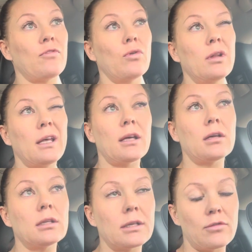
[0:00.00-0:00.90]
fully
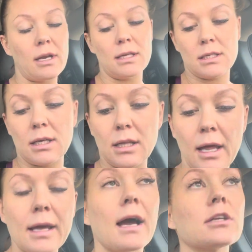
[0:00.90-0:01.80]
healed and ready to
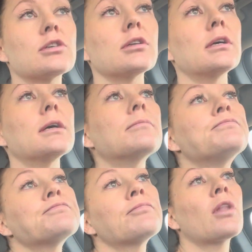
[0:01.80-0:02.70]
actually
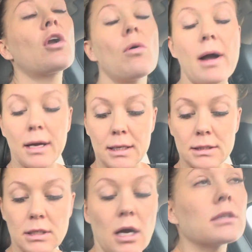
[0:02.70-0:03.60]
go back
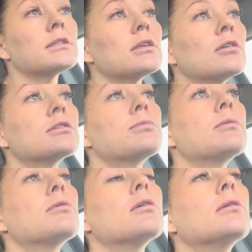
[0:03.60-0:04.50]
and talk to those
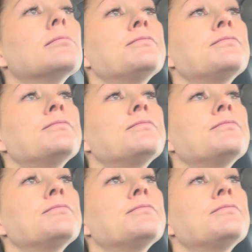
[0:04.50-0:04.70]
people.